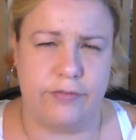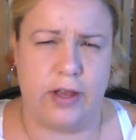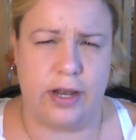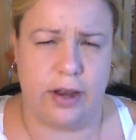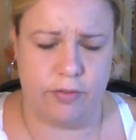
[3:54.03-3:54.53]
In
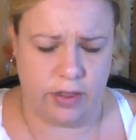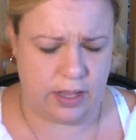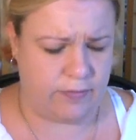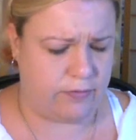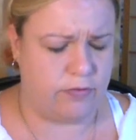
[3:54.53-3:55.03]
fact, I don't think
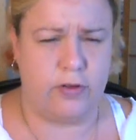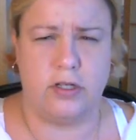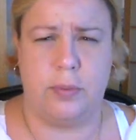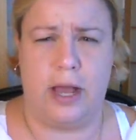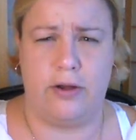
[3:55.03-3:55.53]
I've ever
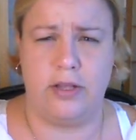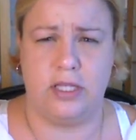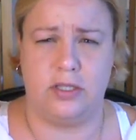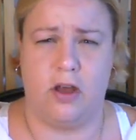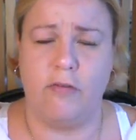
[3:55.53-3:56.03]
felt a powder
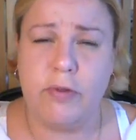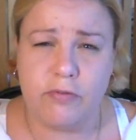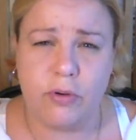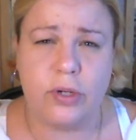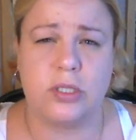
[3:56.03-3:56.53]
this soft before.